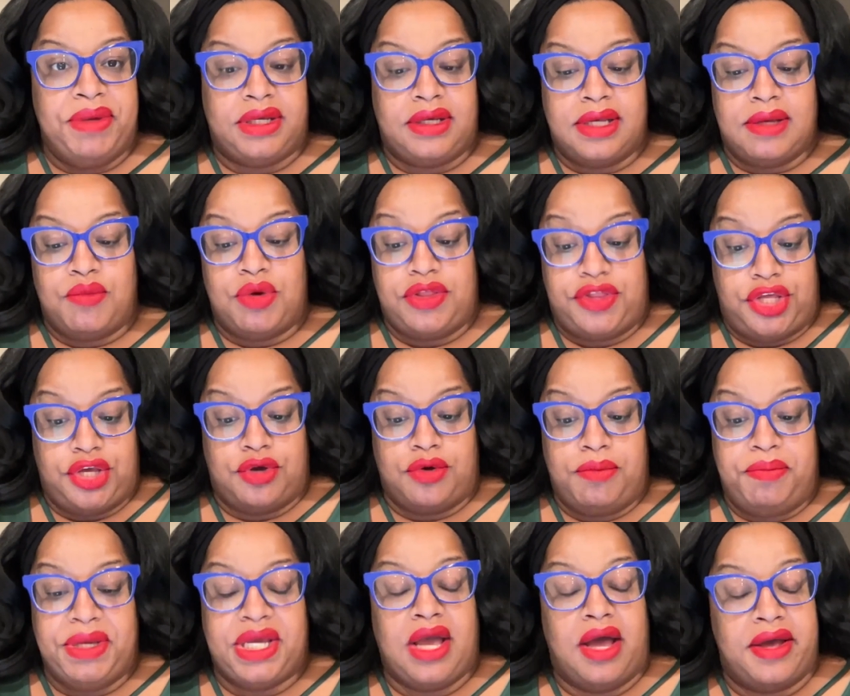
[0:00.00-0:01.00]
with you,
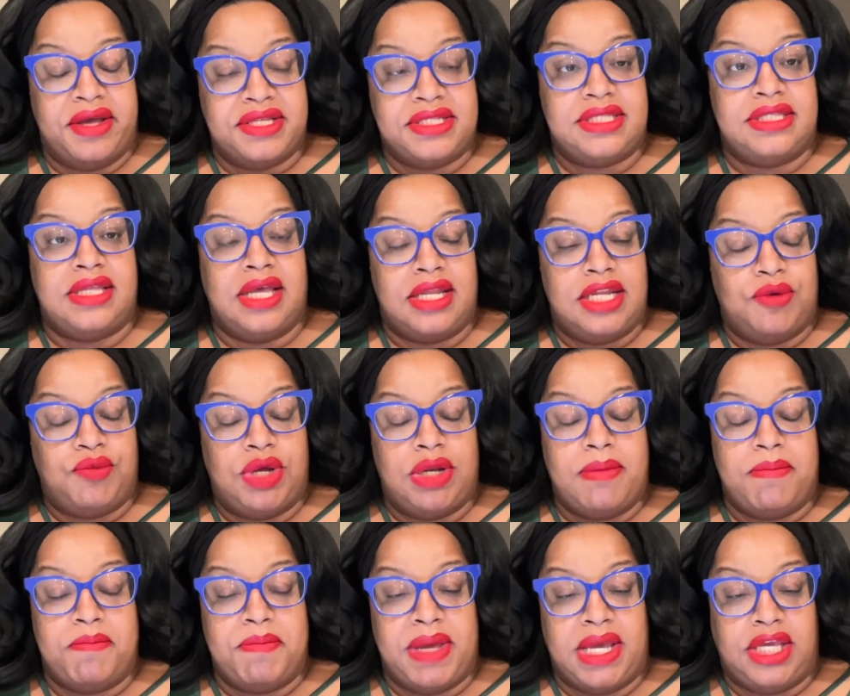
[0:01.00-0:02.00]
because then it
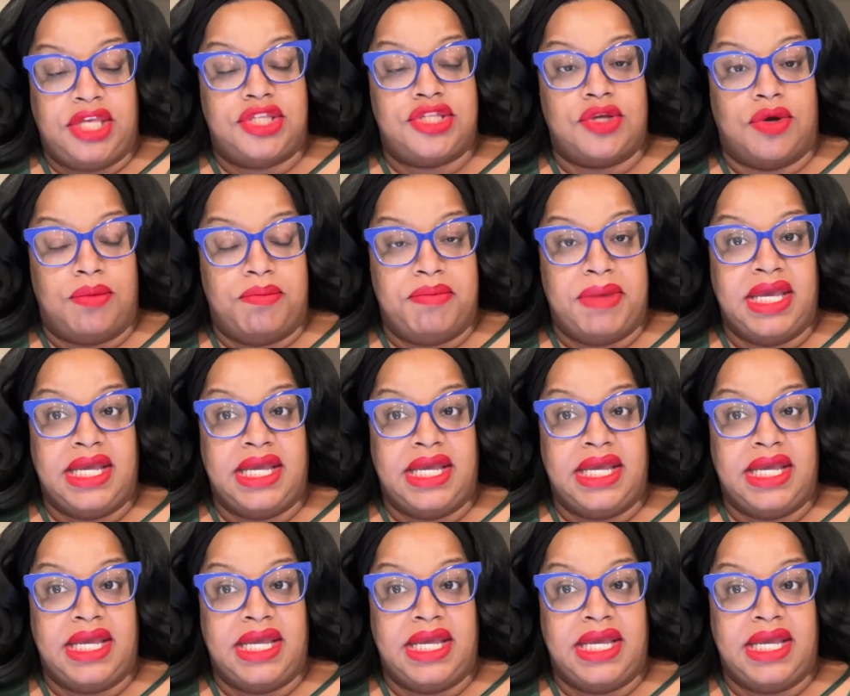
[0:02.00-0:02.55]
would make it so